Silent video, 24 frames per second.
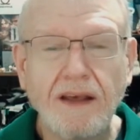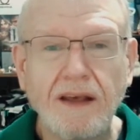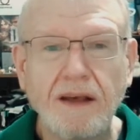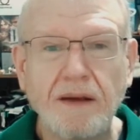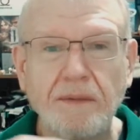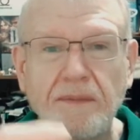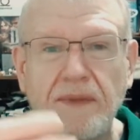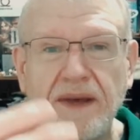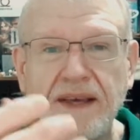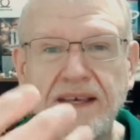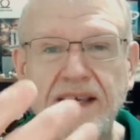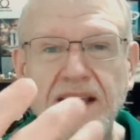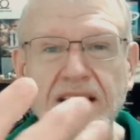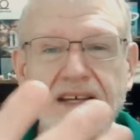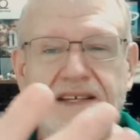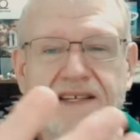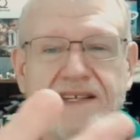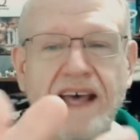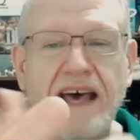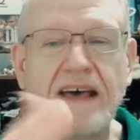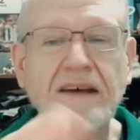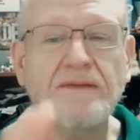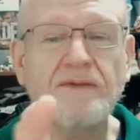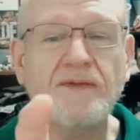Because
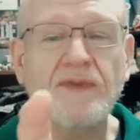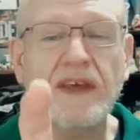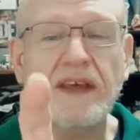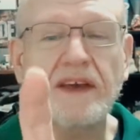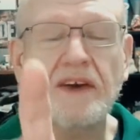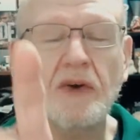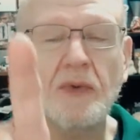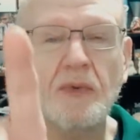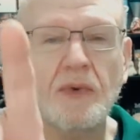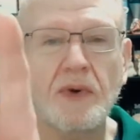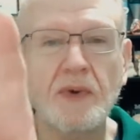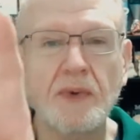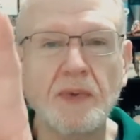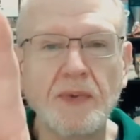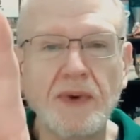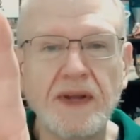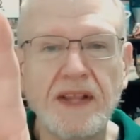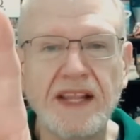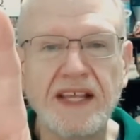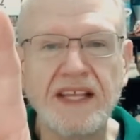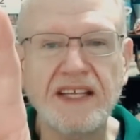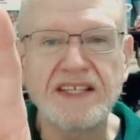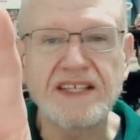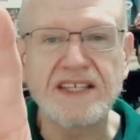that finger will
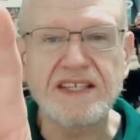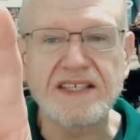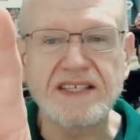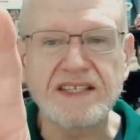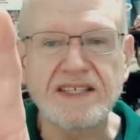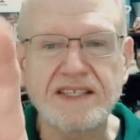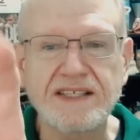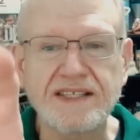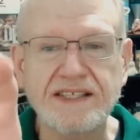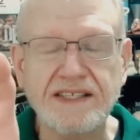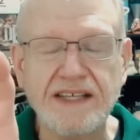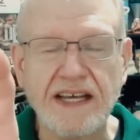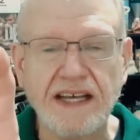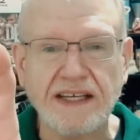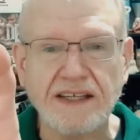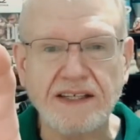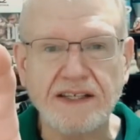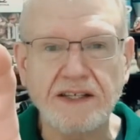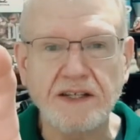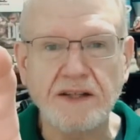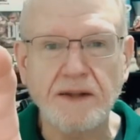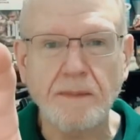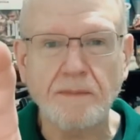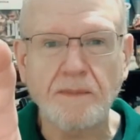really just stick
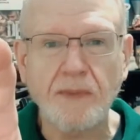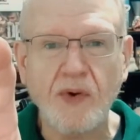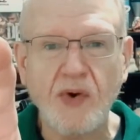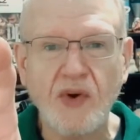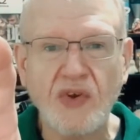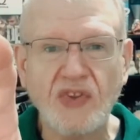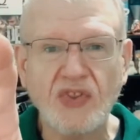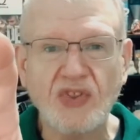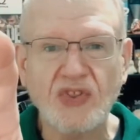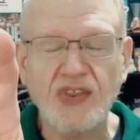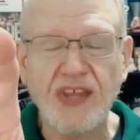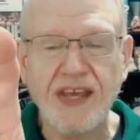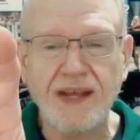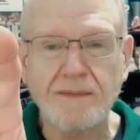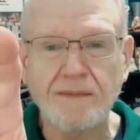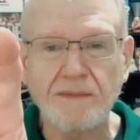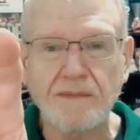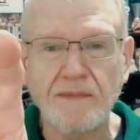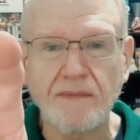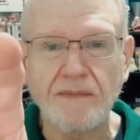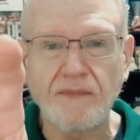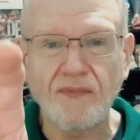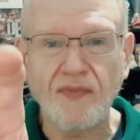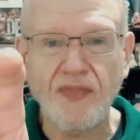to the point that
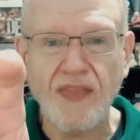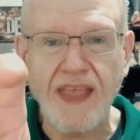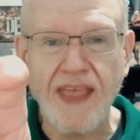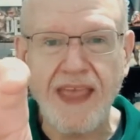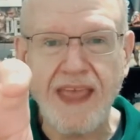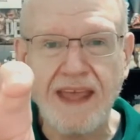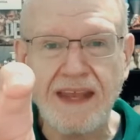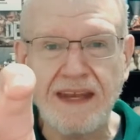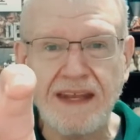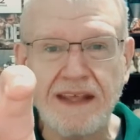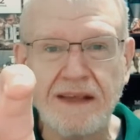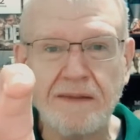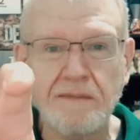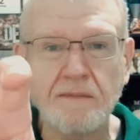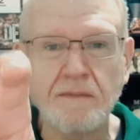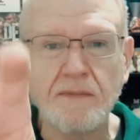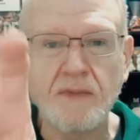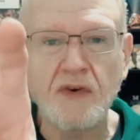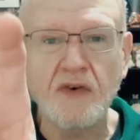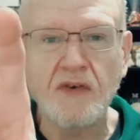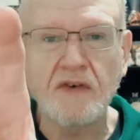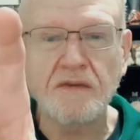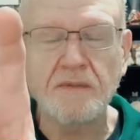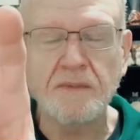any
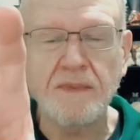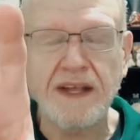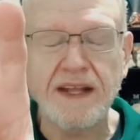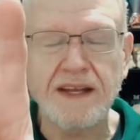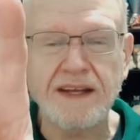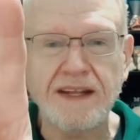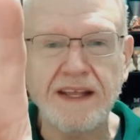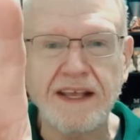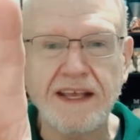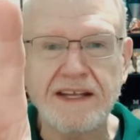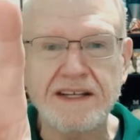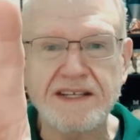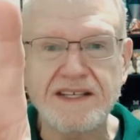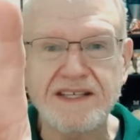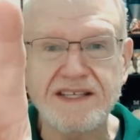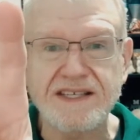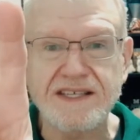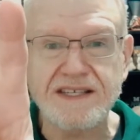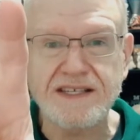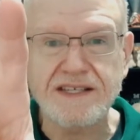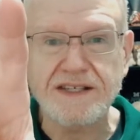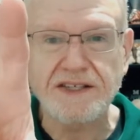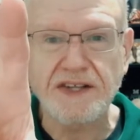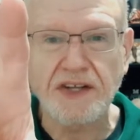movement,
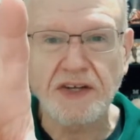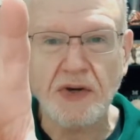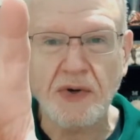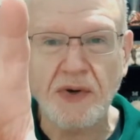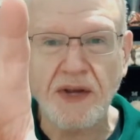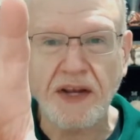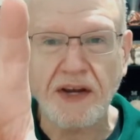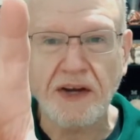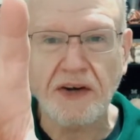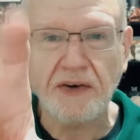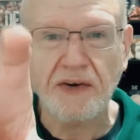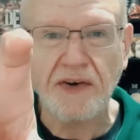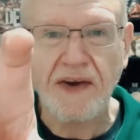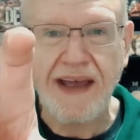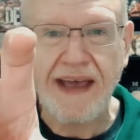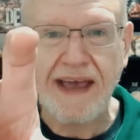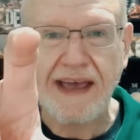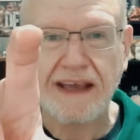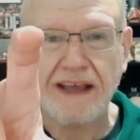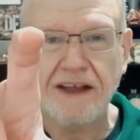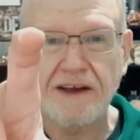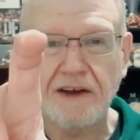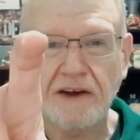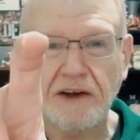it's going
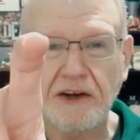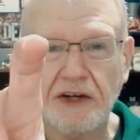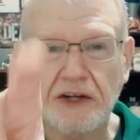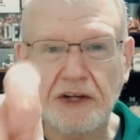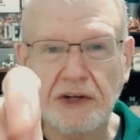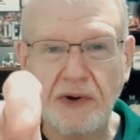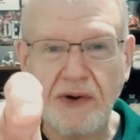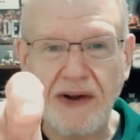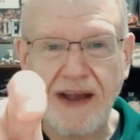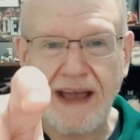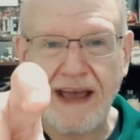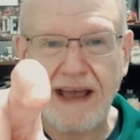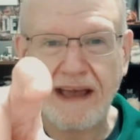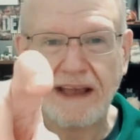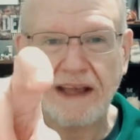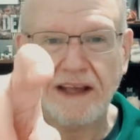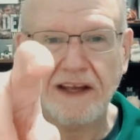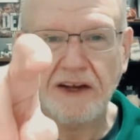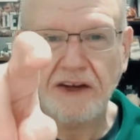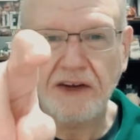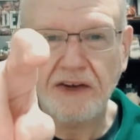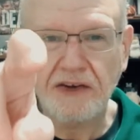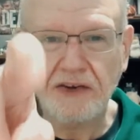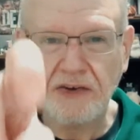crack, crack,
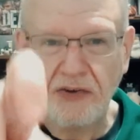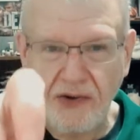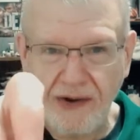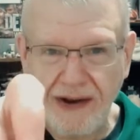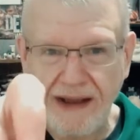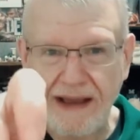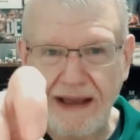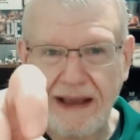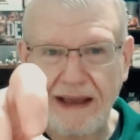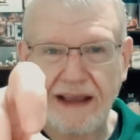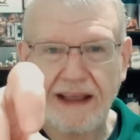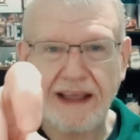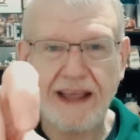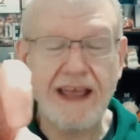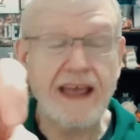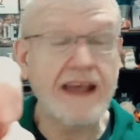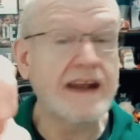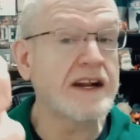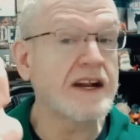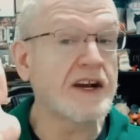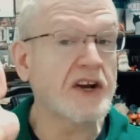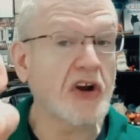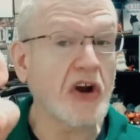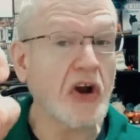crack,
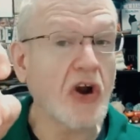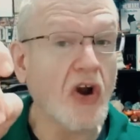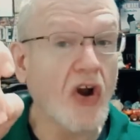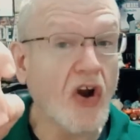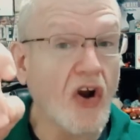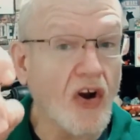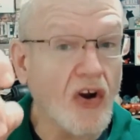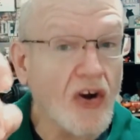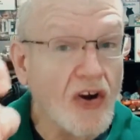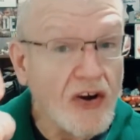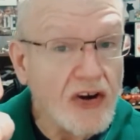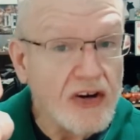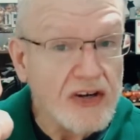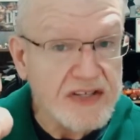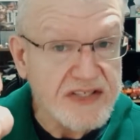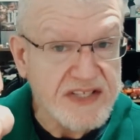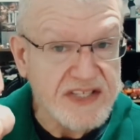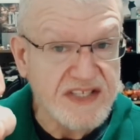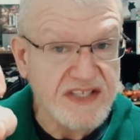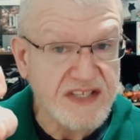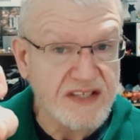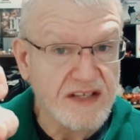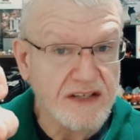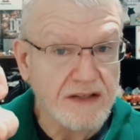and it
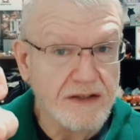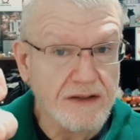hurts.